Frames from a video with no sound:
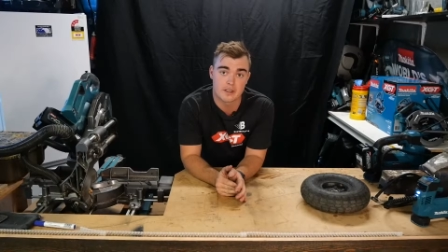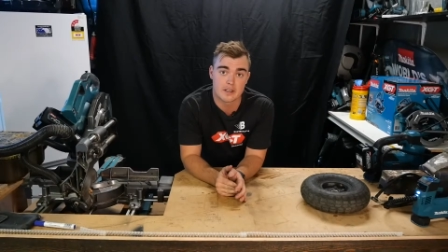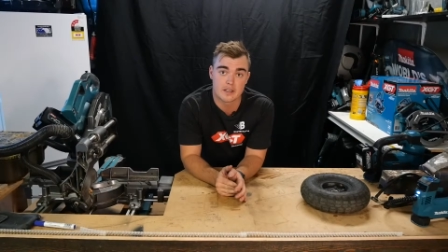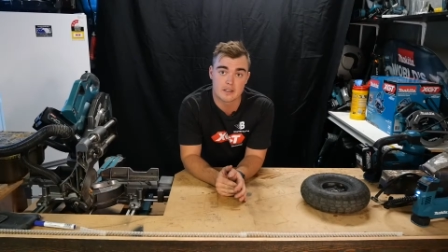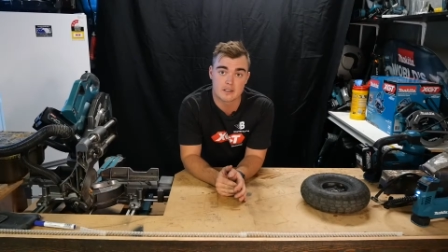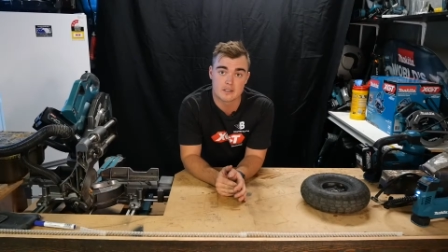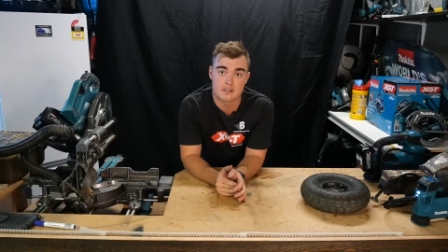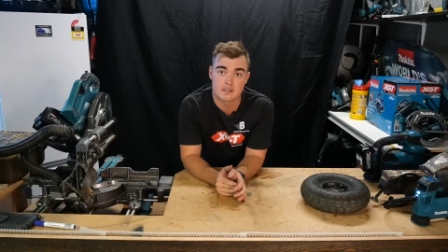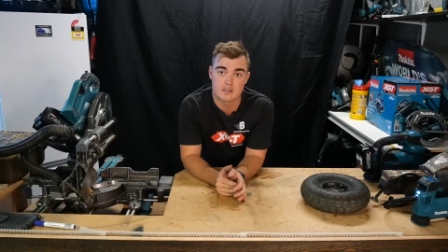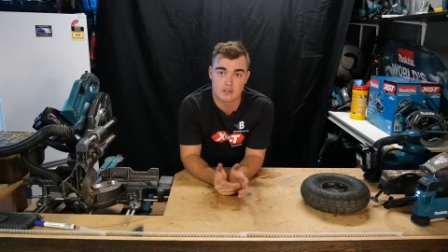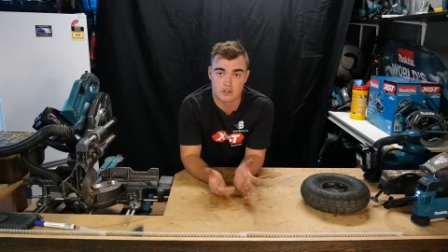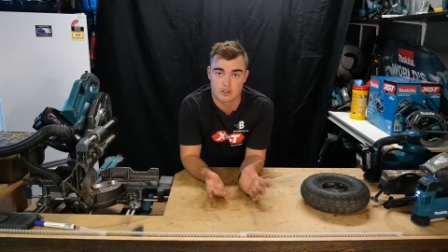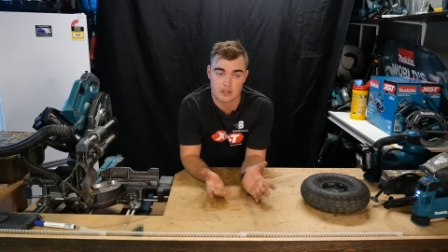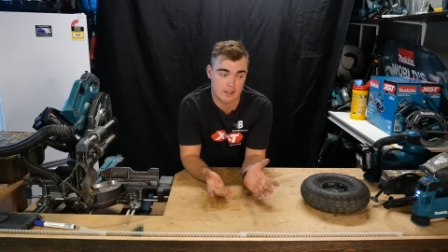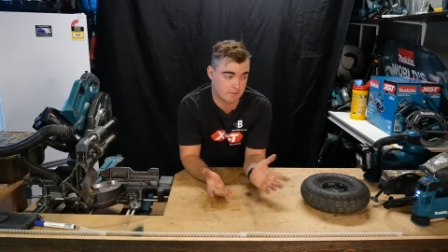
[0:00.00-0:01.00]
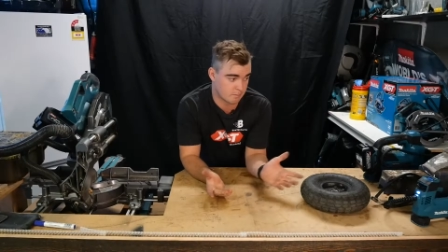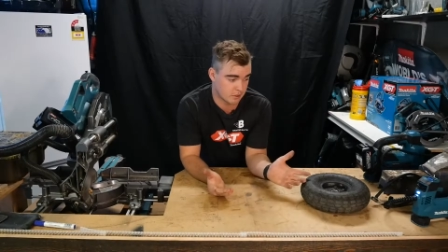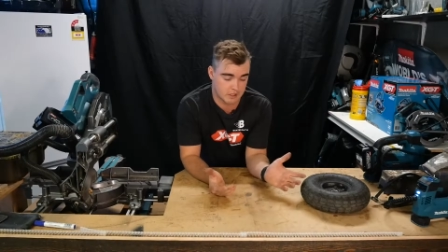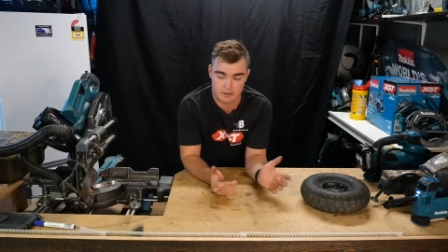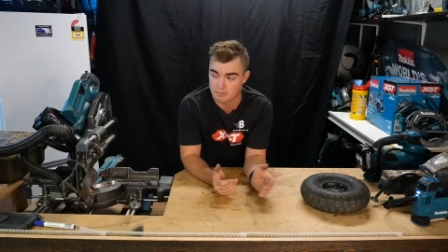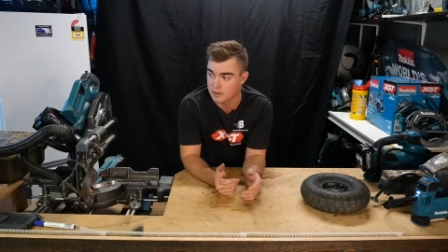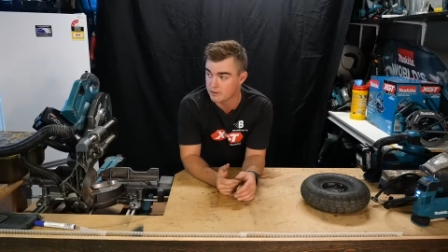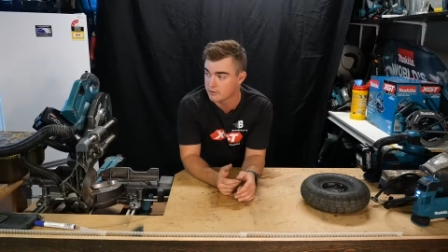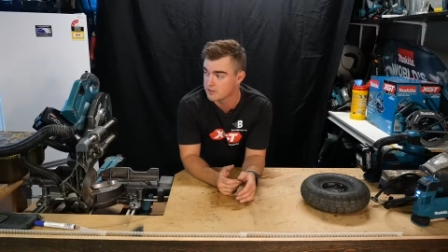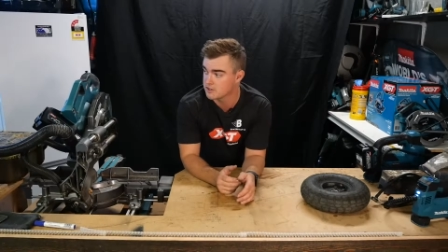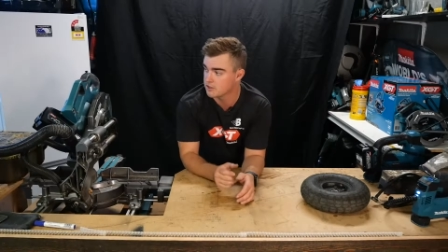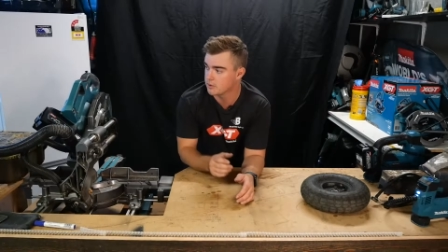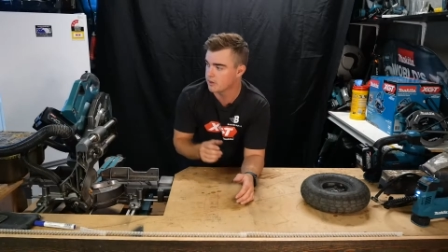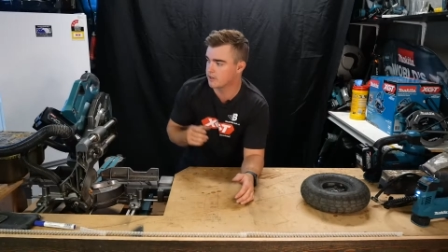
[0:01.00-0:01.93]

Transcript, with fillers: And you can have bigger batteries too.